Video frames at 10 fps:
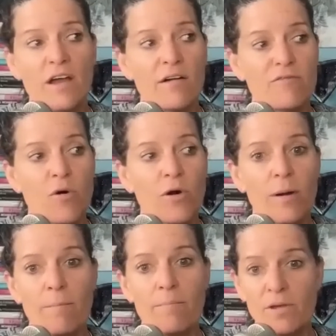for
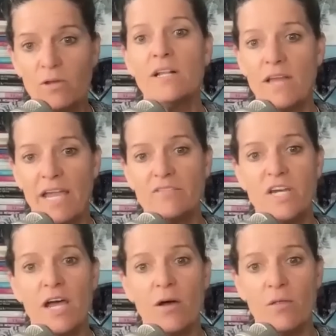building a
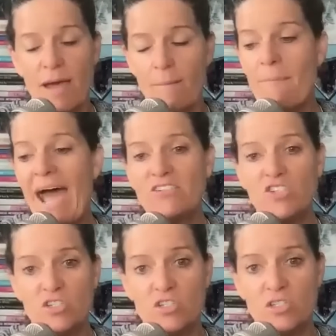lifestyle that
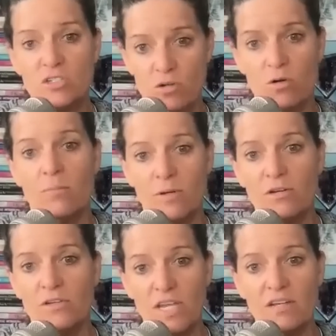matches your
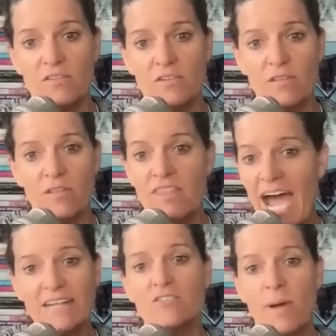hormonal needs.
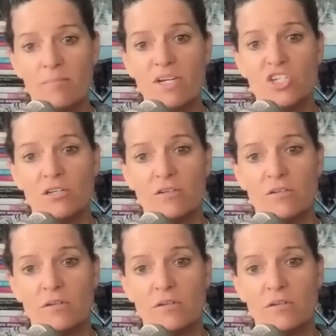That is my mission.